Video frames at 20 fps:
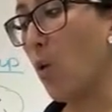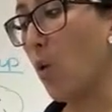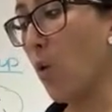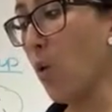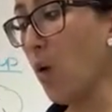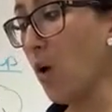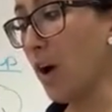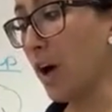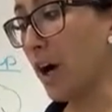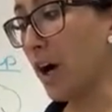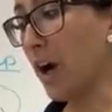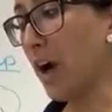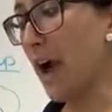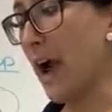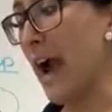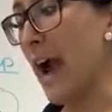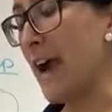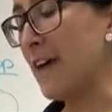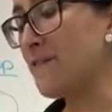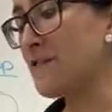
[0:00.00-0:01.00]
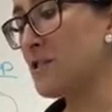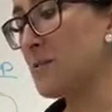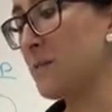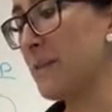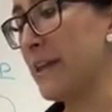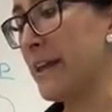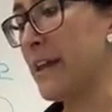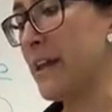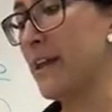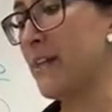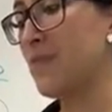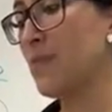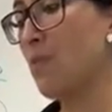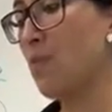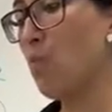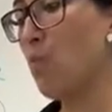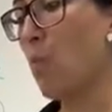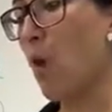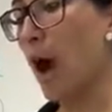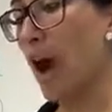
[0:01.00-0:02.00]
or after being in
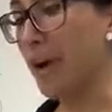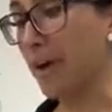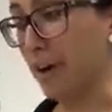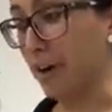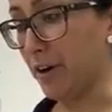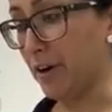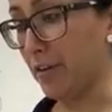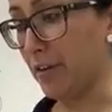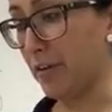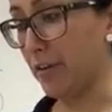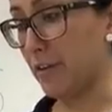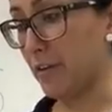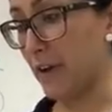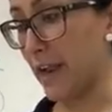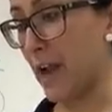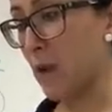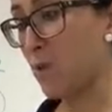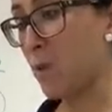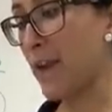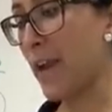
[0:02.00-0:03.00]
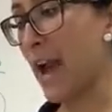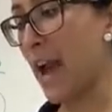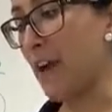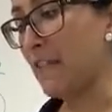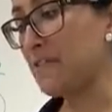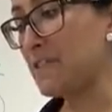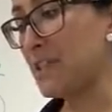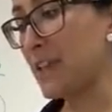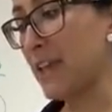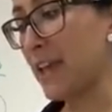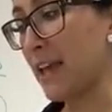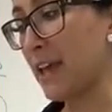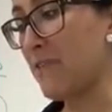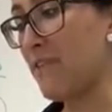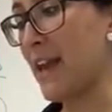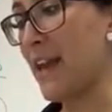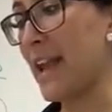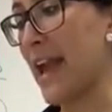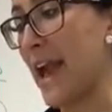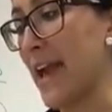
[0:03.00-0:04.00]
the water? And we have to
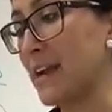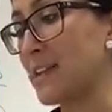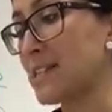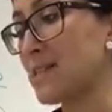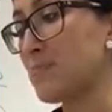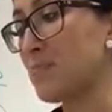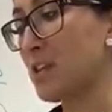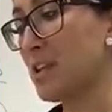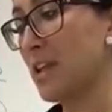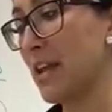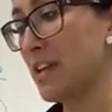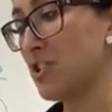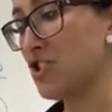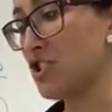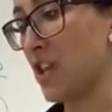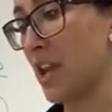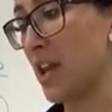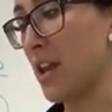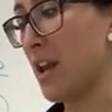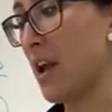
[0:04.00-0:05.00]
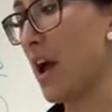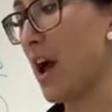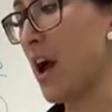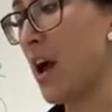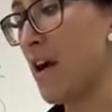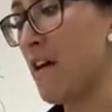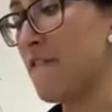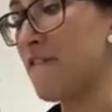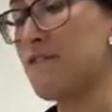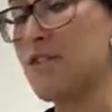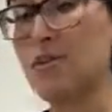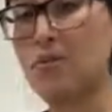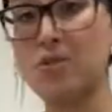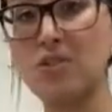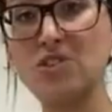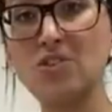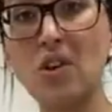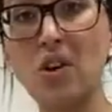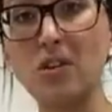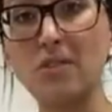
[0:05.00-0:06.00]
give an explanation of the
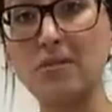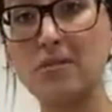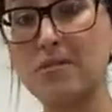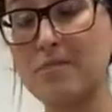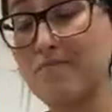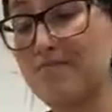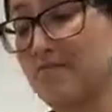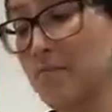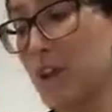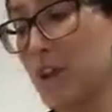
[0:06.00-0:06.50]
results.